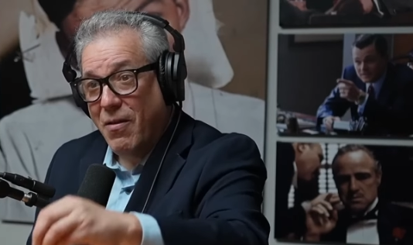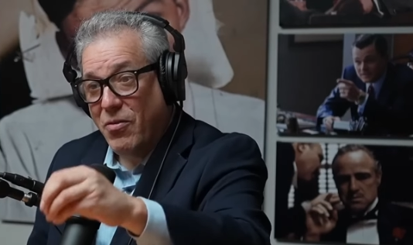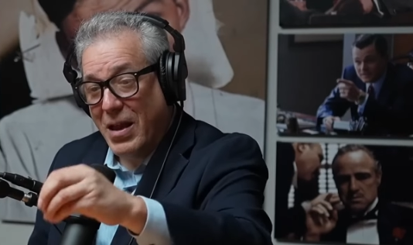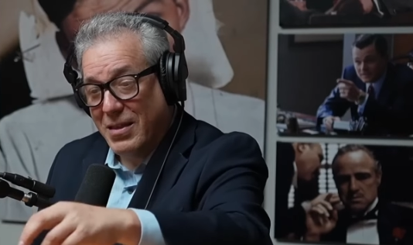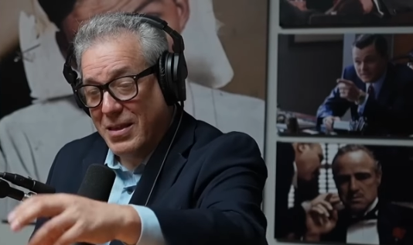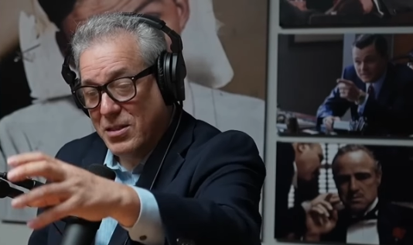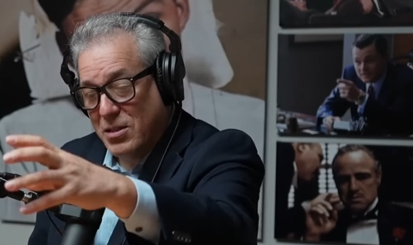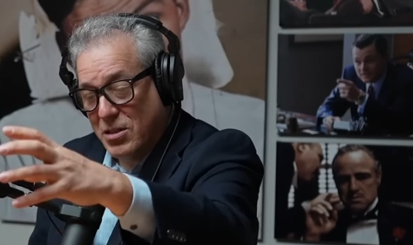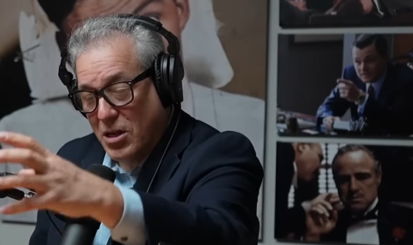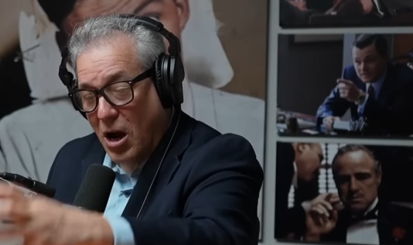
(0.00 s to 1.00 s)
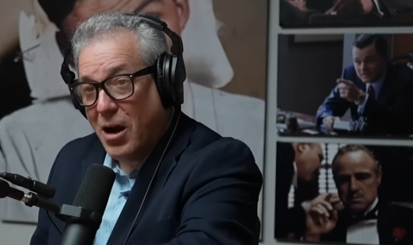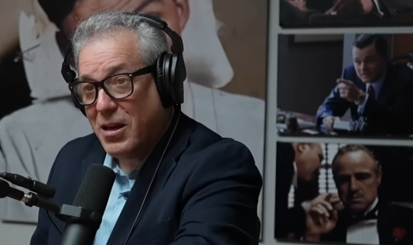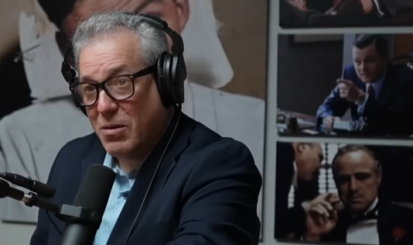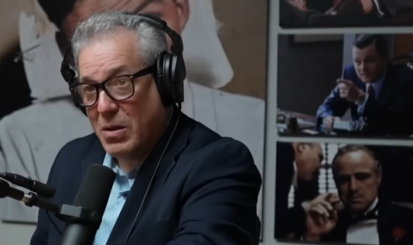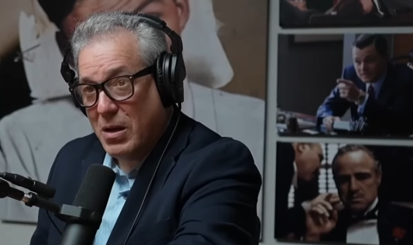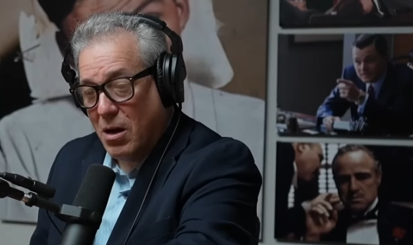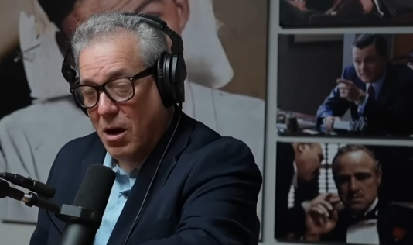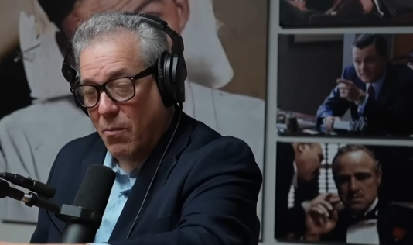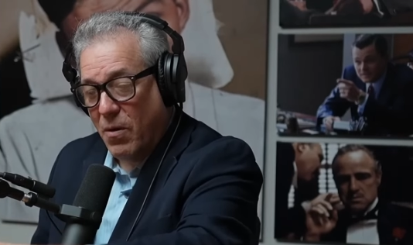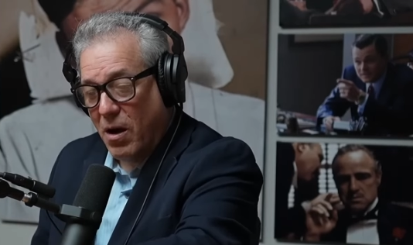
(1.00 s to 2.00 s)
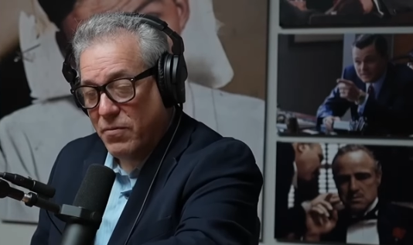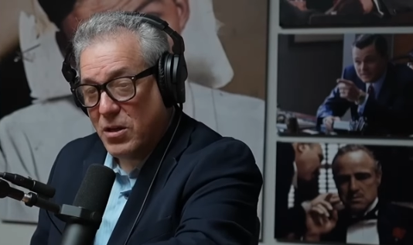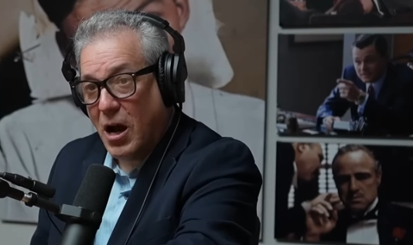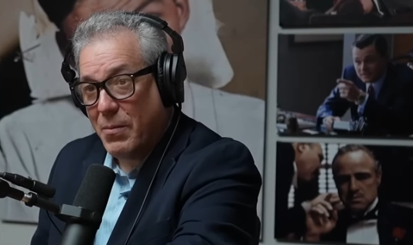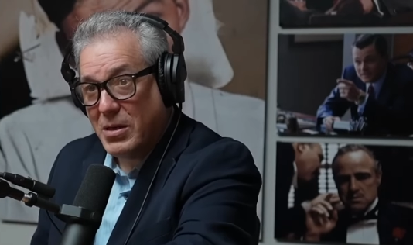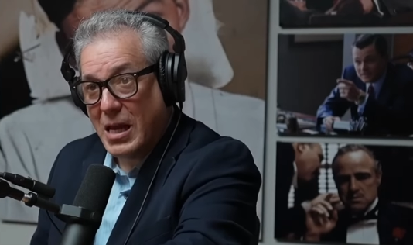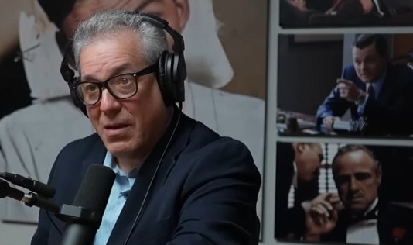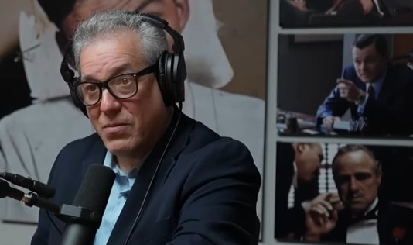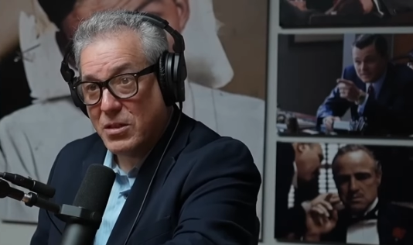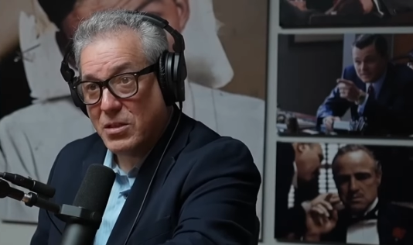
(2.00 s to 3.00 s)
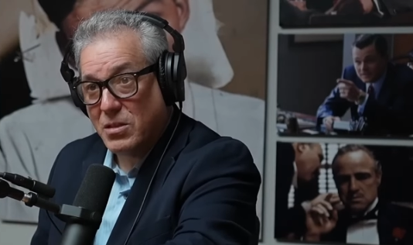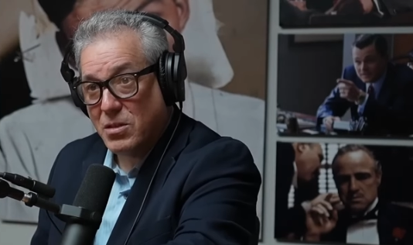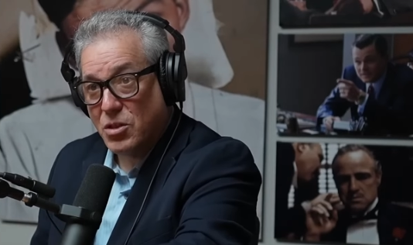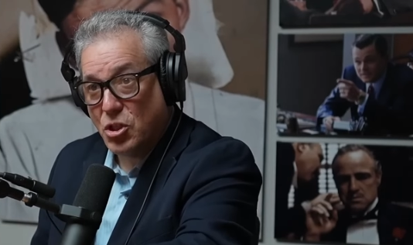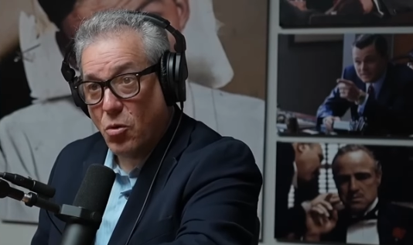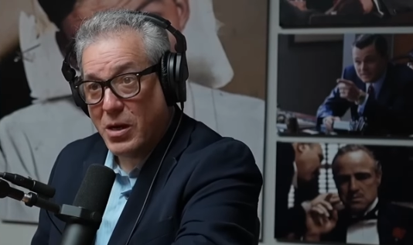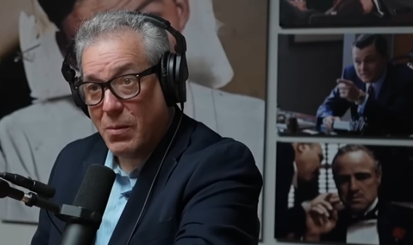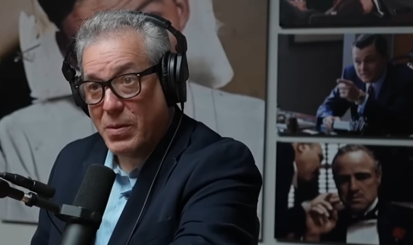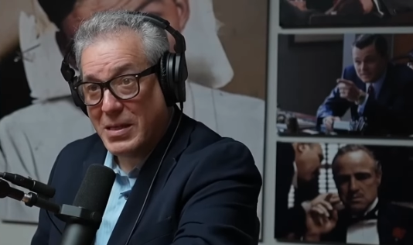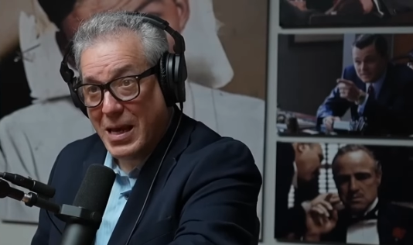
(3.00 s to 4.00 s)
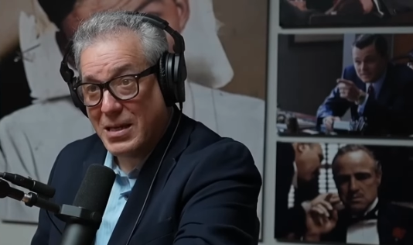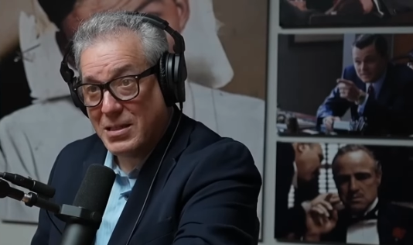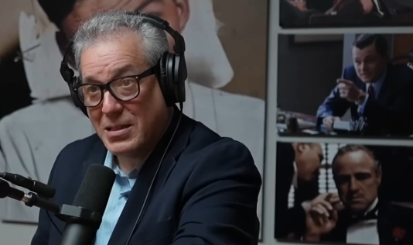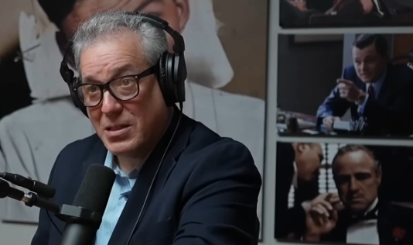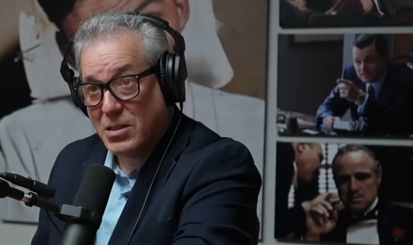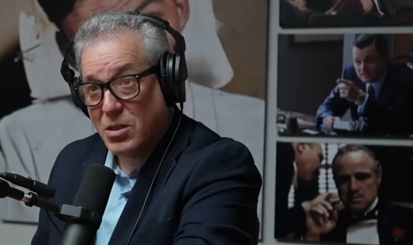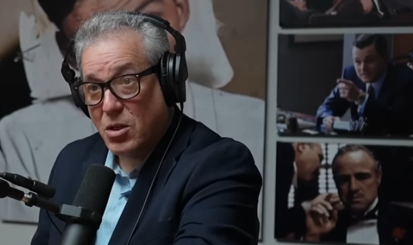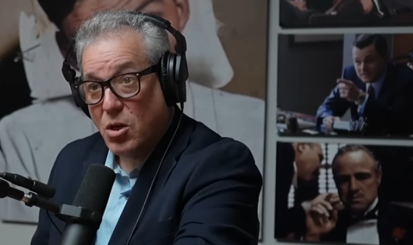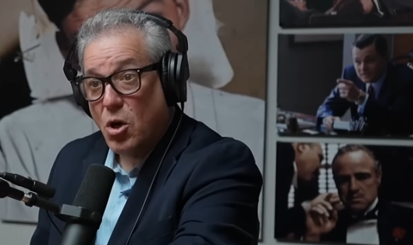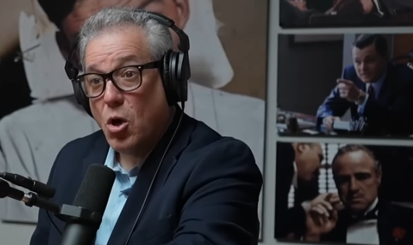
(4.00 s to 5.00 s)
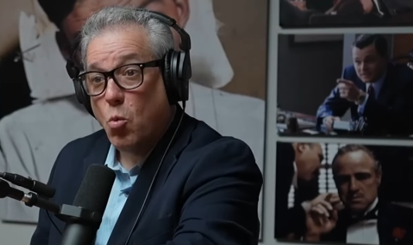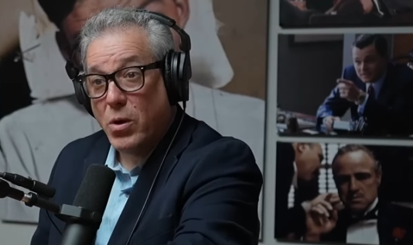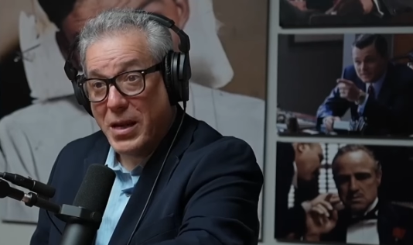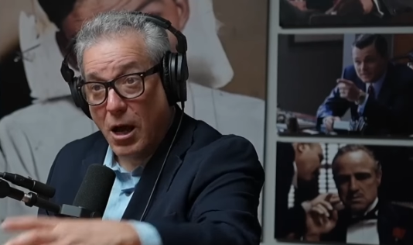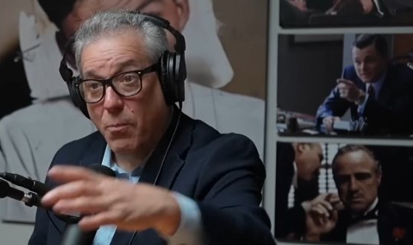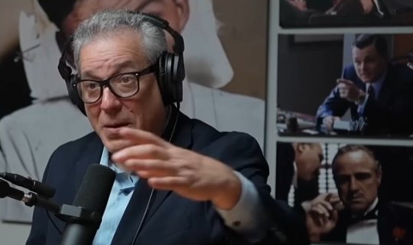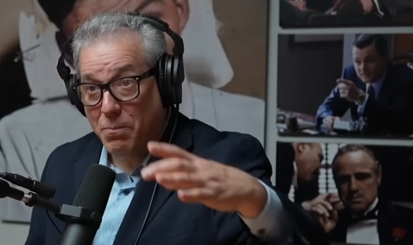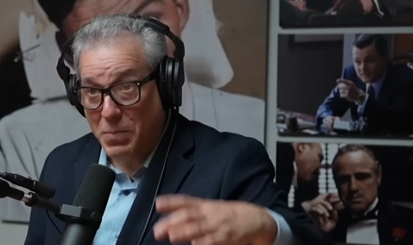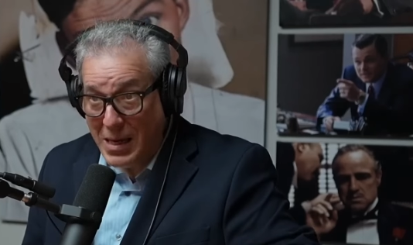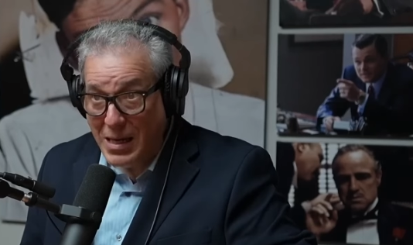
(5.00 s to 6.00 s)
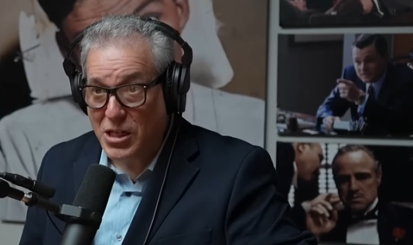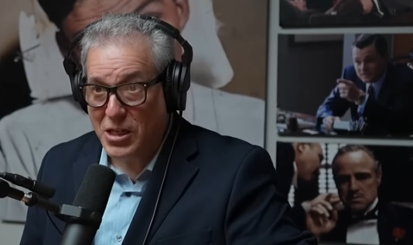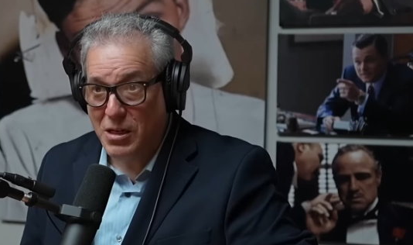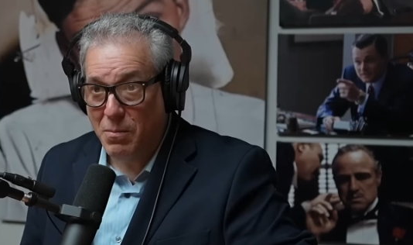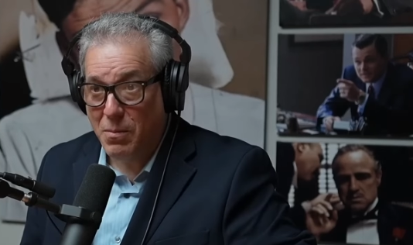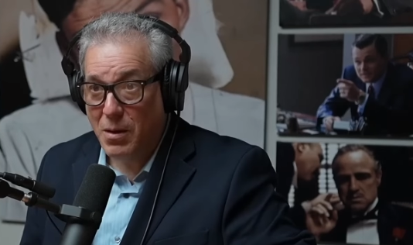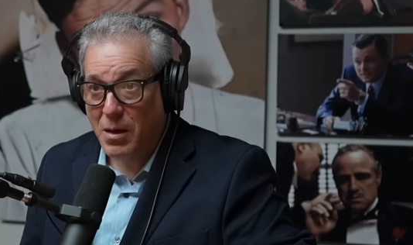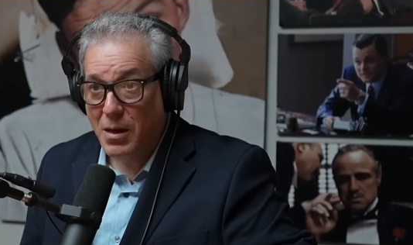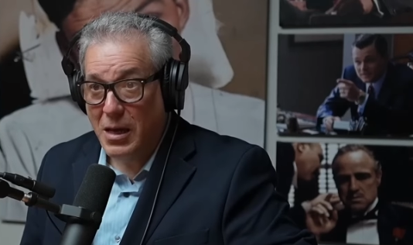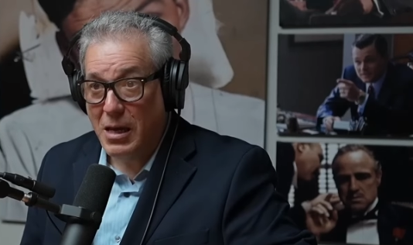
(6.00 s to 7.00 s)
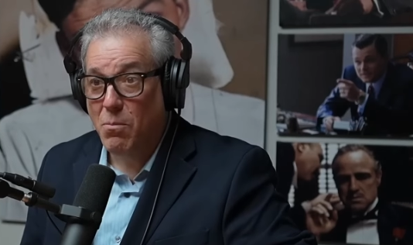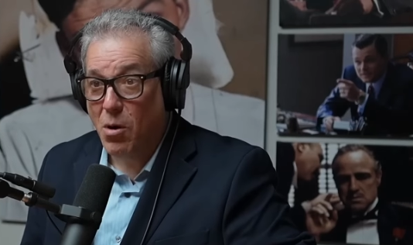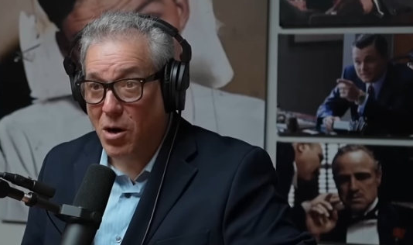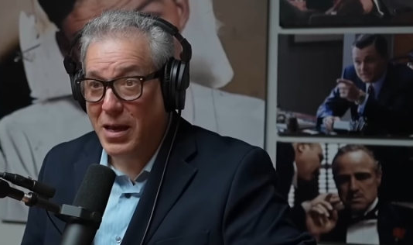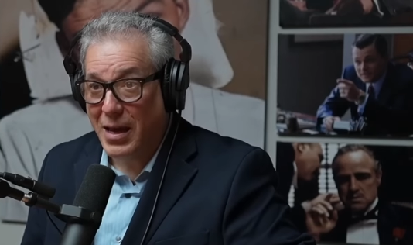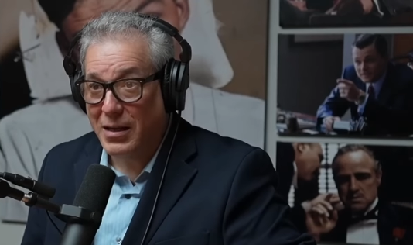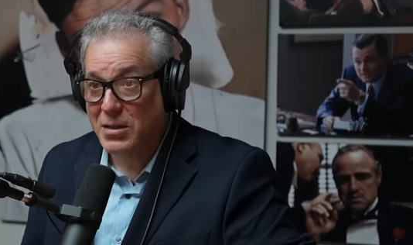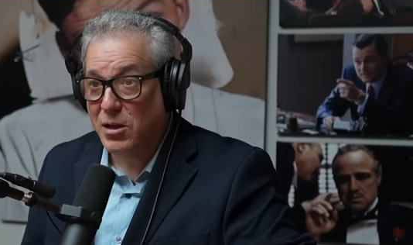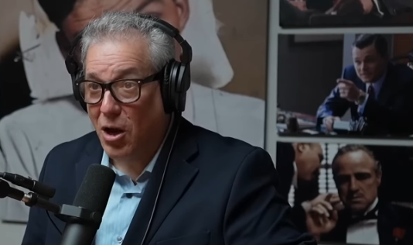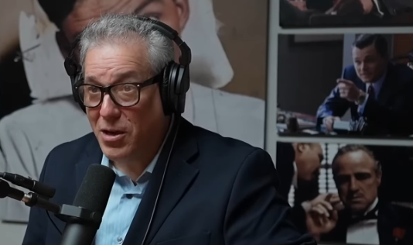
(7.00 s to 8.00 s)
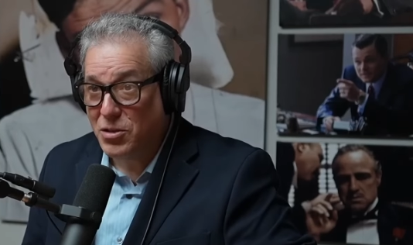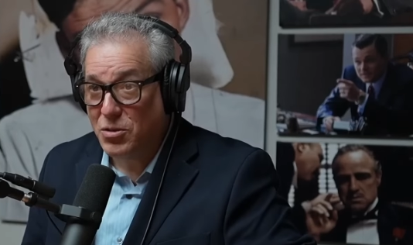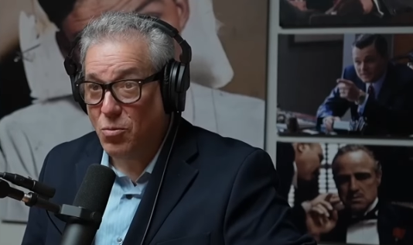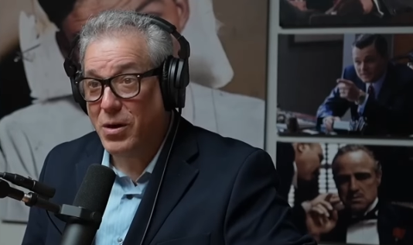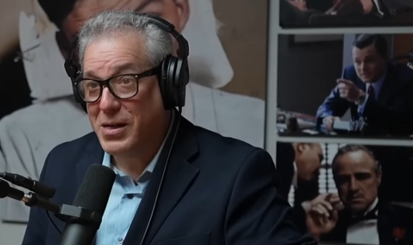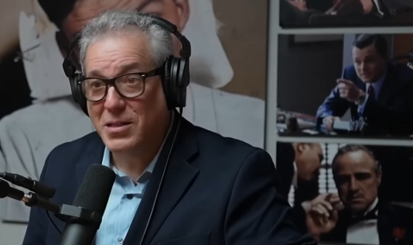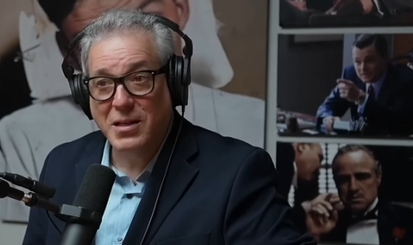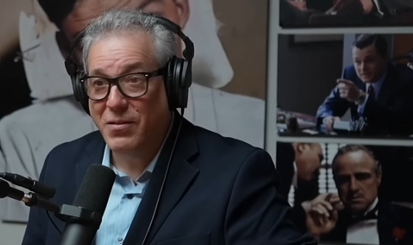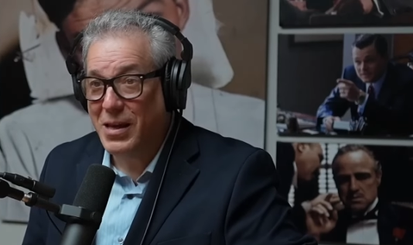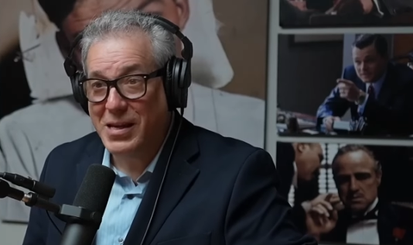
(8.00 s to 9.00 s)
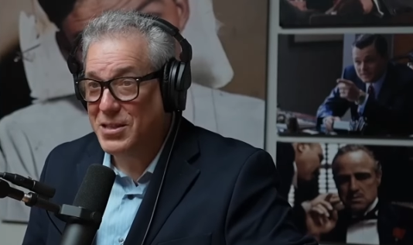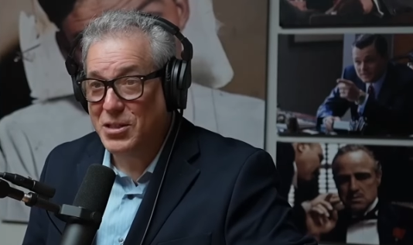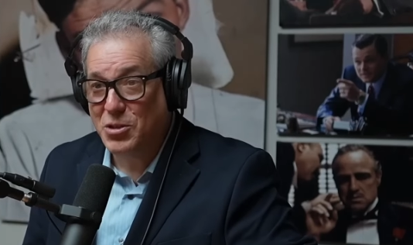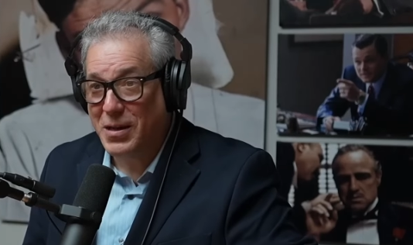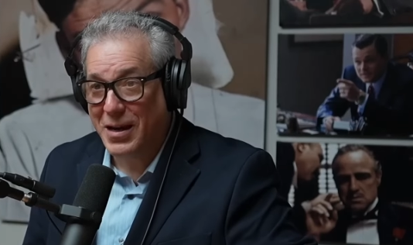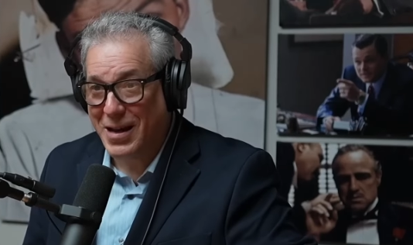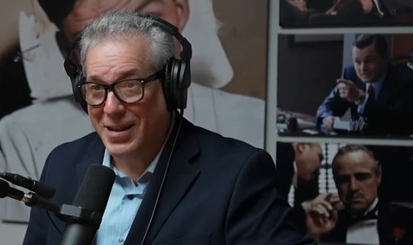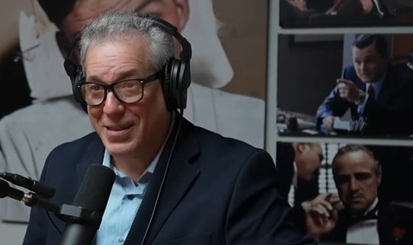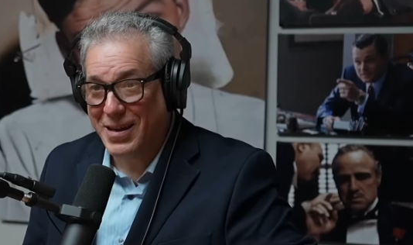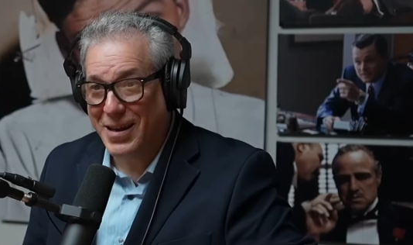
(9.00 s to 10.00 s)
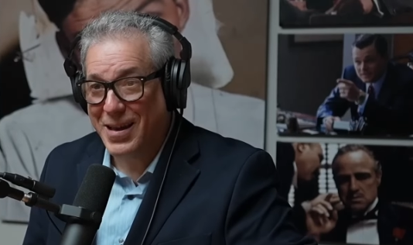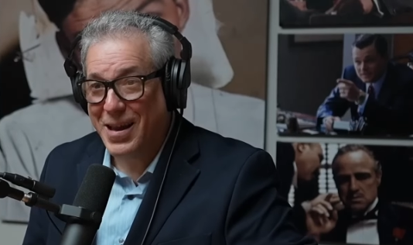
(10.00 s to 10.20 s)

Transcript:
Speaker 1: that this document of, of Tommy Davis showing up in Texas would help impeach him in Mark Headley's lawsuit where he had said that he doesn't do that kind of thing.